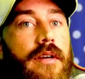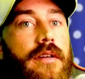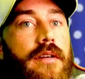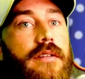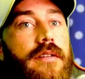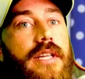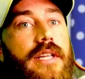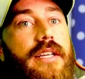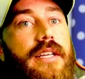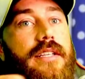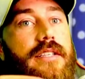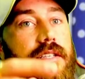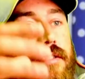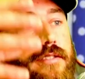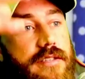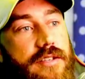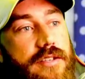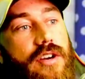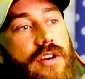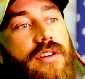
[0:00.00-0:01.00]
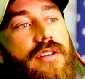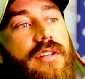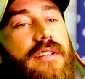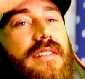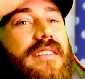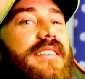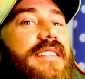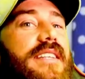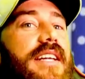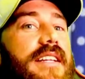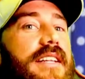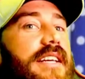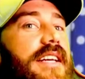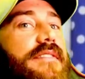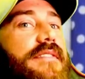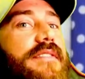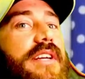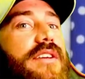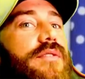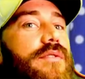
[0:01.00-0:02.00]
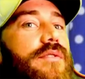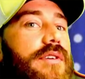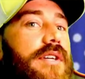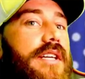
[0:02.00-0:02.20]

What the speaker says: They're just on nearly every corner. You